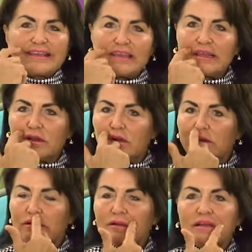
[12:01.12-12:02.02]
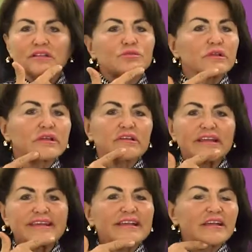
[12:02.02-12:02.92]
here it's really
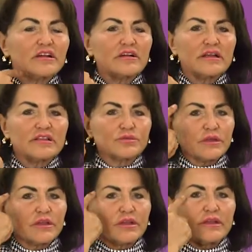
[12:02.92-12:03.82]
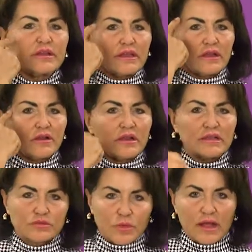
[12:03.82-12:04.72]
good here. It's really good here
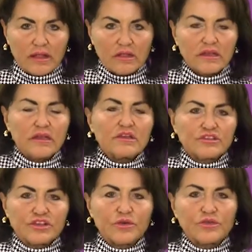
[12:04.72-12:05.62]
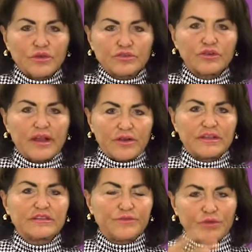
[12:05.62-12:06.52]
as well. So those are
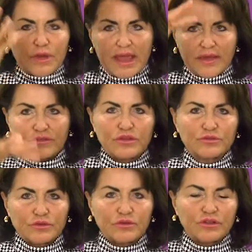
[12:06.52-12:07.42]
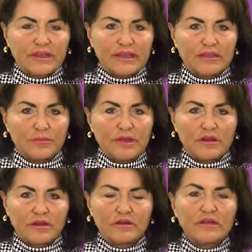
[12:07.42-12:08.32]
areas, if you have those when you're looking in the
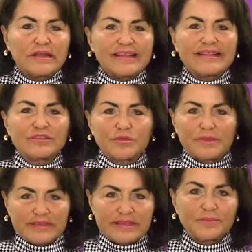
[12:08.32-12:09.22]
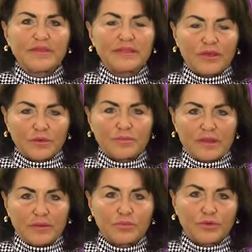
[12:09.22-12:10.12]
mirror, this would be something that would
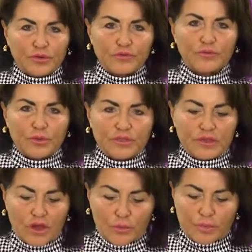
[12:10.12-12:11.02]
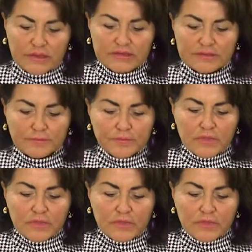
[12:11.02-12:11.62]
be improved with the Opus.